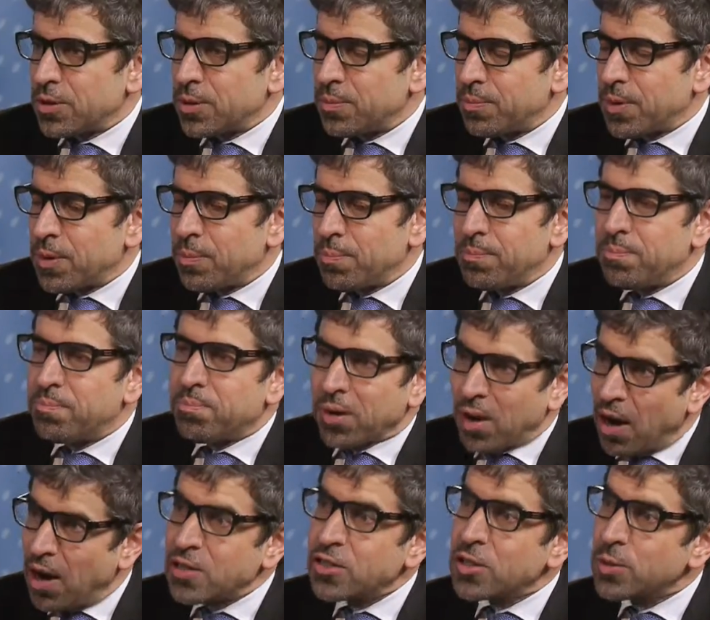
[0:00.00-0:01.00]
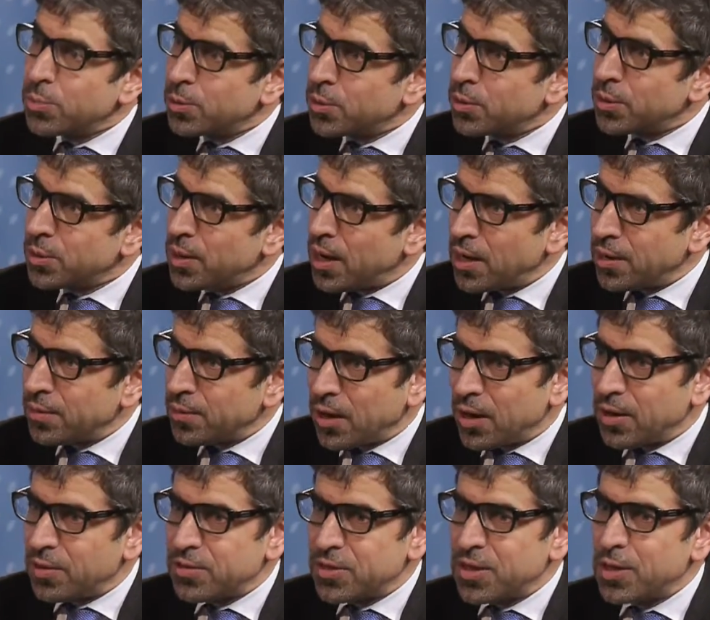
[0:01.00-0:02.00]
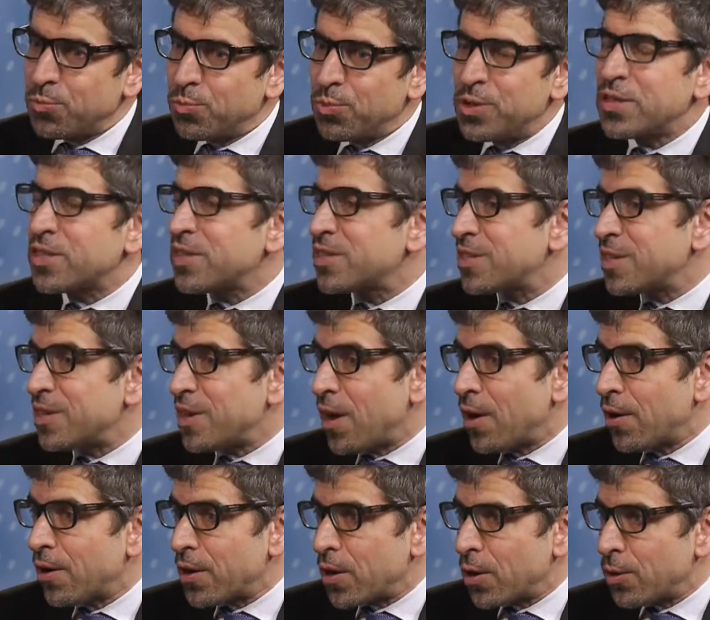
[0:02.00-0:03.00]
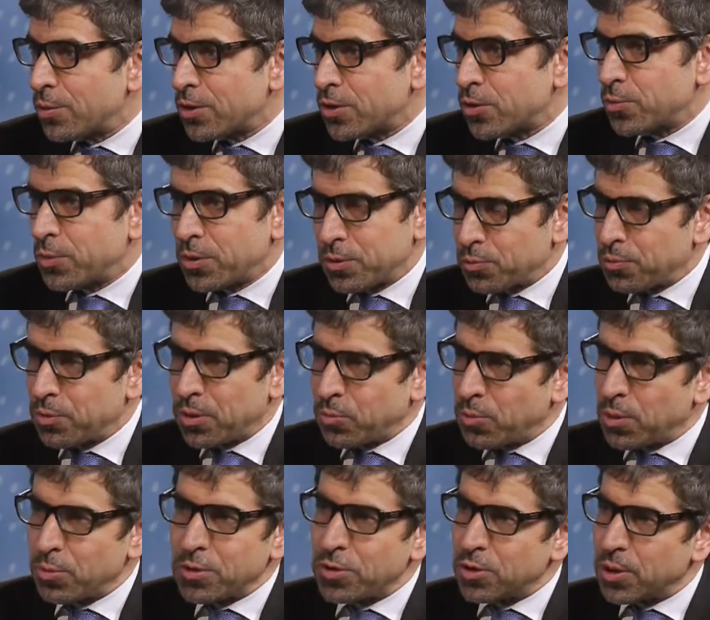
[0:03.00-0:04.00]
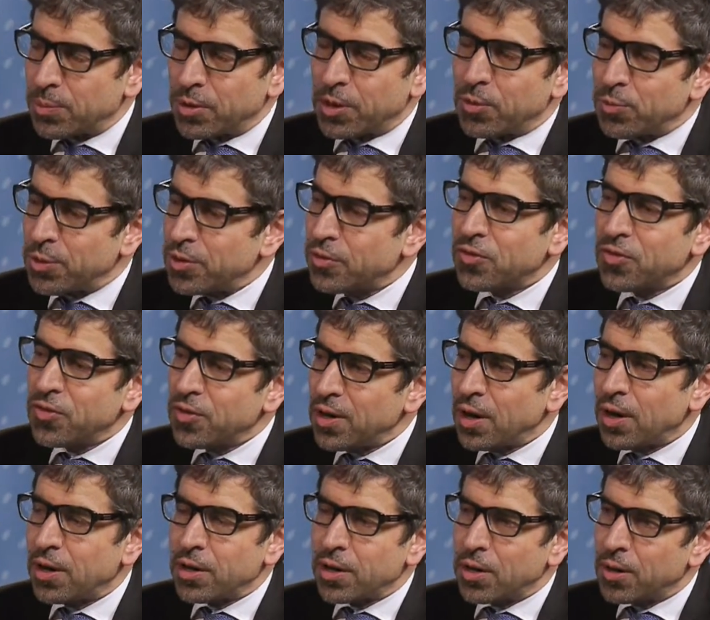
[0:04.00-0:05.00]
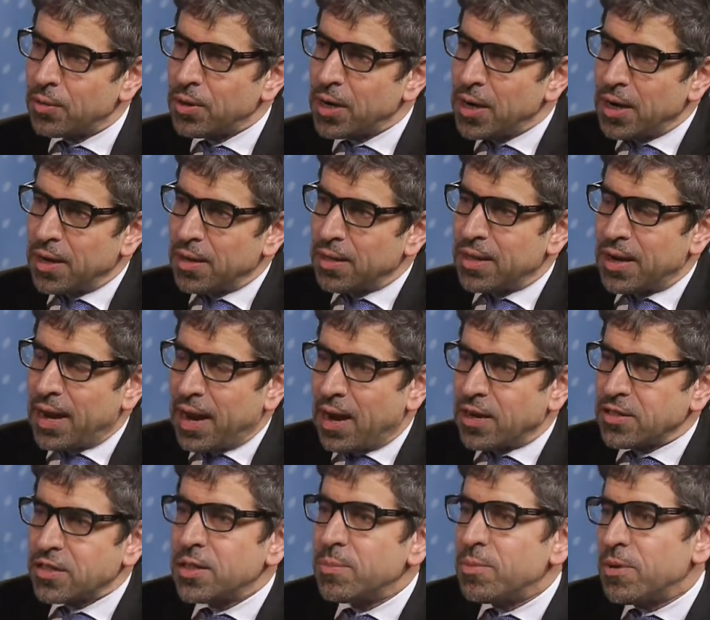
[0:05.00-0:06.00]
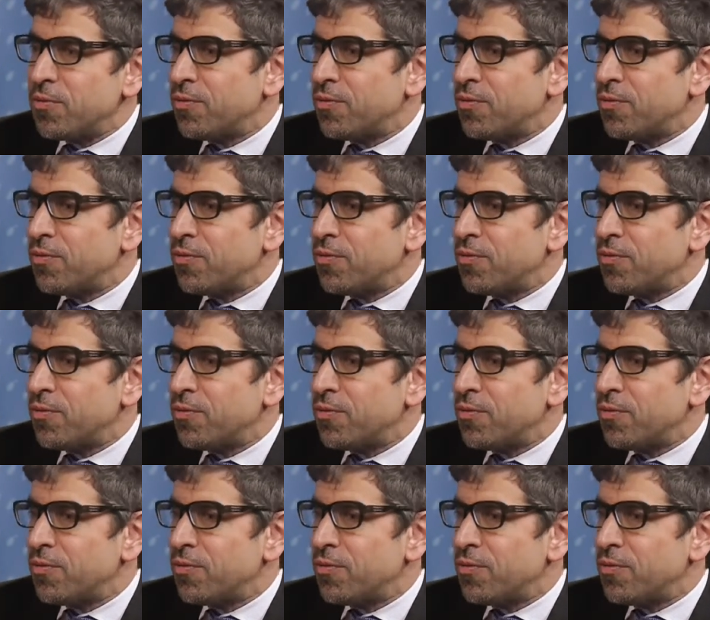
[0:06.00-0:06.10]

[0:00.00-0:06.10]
a plausible risk scenario, which is what we term it, a risk scenario that has to be